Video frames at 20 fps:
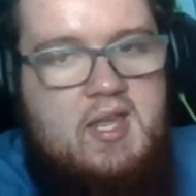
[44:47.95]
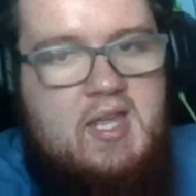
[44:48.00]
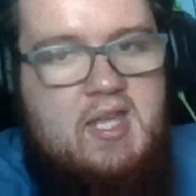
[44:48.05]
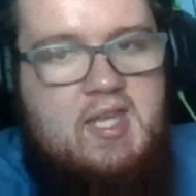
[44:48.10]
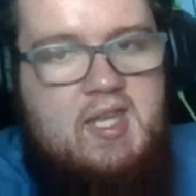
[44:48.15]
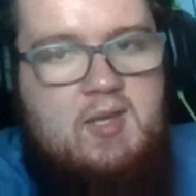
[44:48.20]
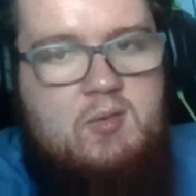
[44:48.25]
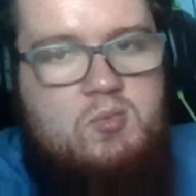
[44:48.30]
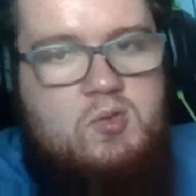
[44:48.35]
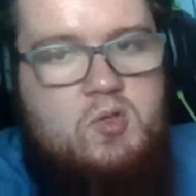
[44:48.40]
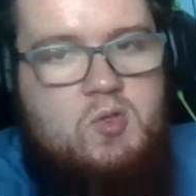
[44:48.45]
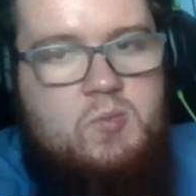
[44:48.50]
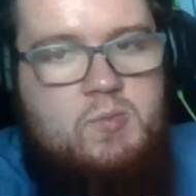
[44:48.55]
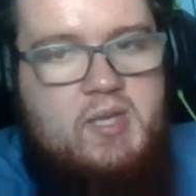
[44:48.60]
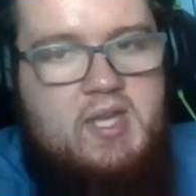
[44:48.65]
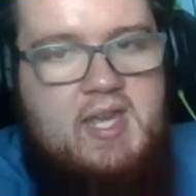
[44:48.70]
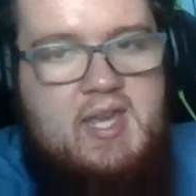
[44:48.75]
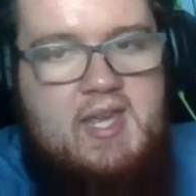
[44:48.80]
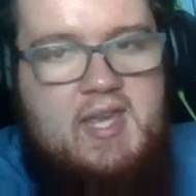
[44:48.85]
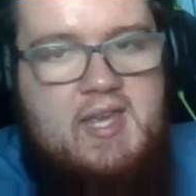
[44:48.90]
He will
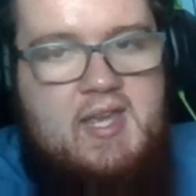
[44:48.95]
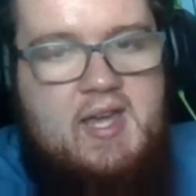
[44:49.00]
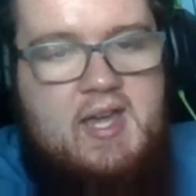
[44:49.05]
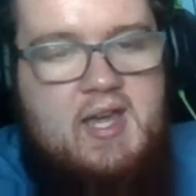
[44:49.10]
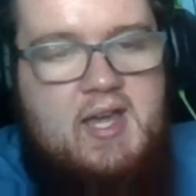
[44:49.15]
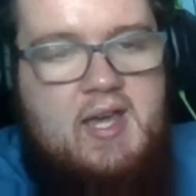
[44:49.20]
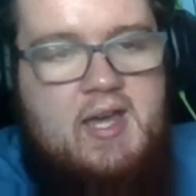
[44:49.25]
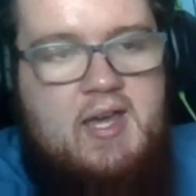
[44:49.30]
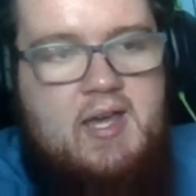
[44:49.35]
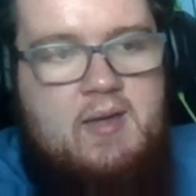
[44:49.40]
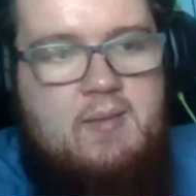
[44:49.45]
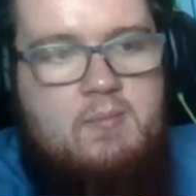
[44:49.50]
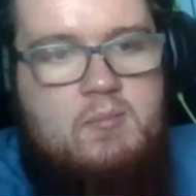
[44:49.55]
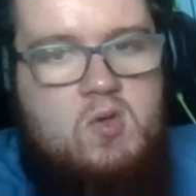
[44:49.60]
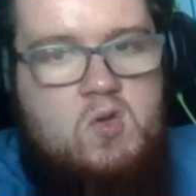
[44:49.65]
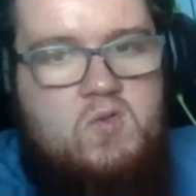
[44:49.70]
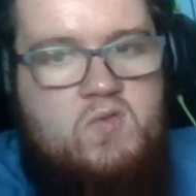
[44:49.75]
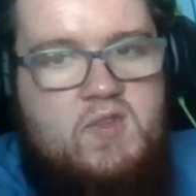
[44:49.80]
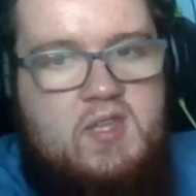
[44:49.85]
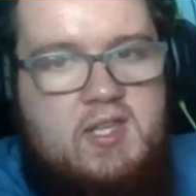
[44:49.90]
be uh,
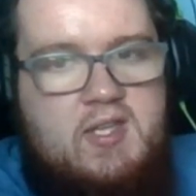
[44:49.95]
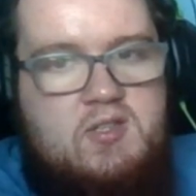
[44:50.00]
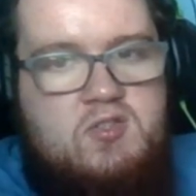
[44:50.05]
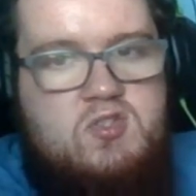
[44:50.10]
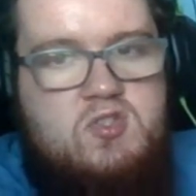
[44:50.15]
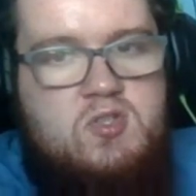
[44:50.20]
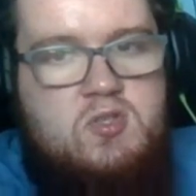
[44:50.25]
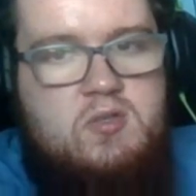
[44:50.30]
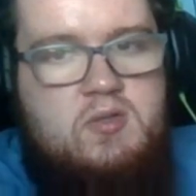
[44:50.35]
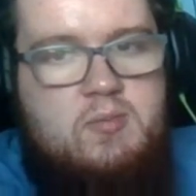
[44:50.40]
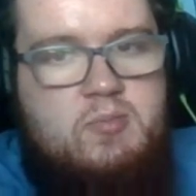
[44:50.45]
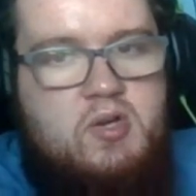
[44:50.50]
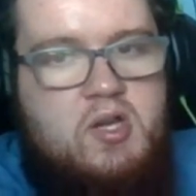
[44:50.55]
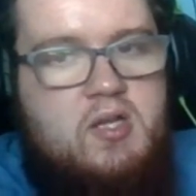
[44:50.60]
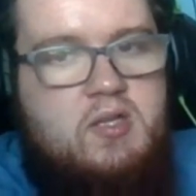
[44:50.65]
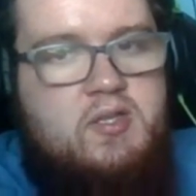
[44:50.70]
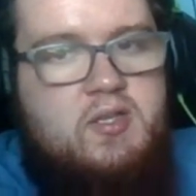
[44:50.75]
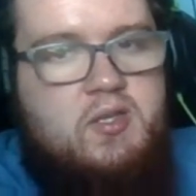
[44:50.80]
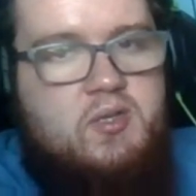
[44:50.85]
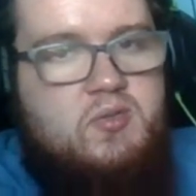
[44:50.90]
moving to the
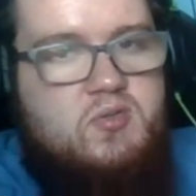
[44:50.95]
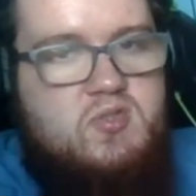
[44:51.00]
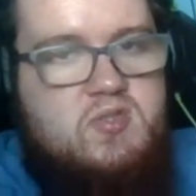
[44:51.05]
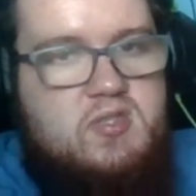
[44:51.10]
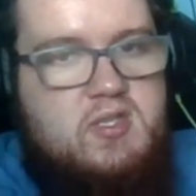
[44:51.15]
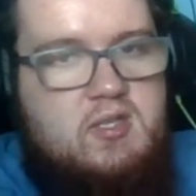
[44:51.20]
Broncos.